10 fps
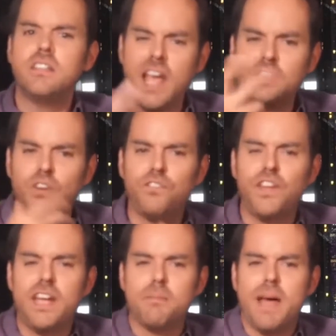Thanks for
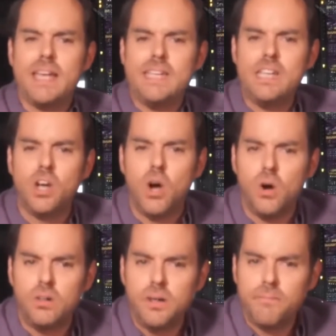playing my
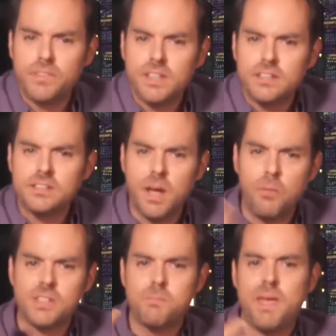ego.
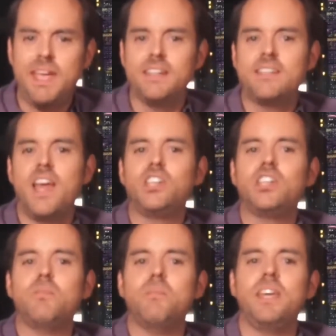Someone's paying
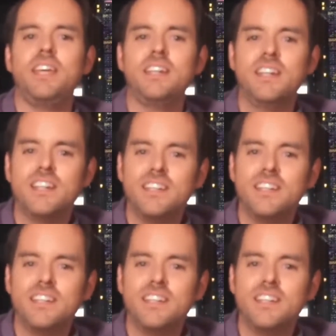attention to me.